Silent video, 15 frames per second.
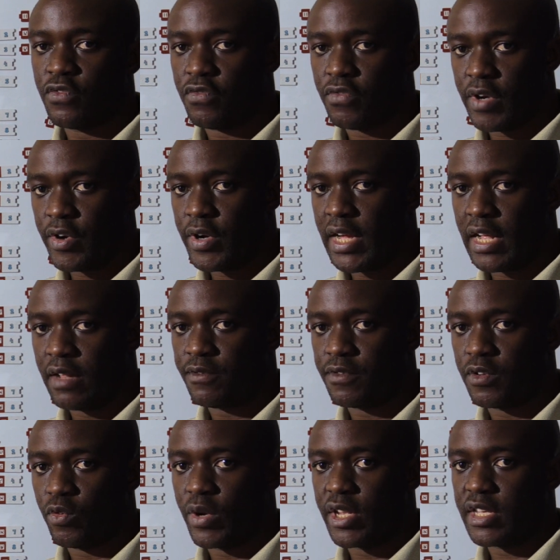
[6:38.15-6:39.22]
very
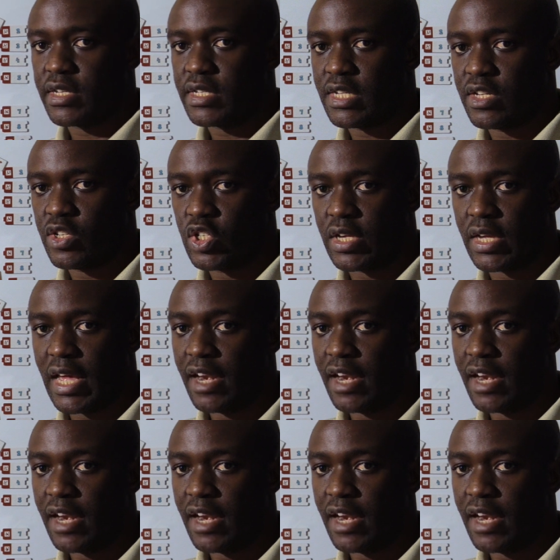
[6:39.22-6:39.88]
helpful when you're teaching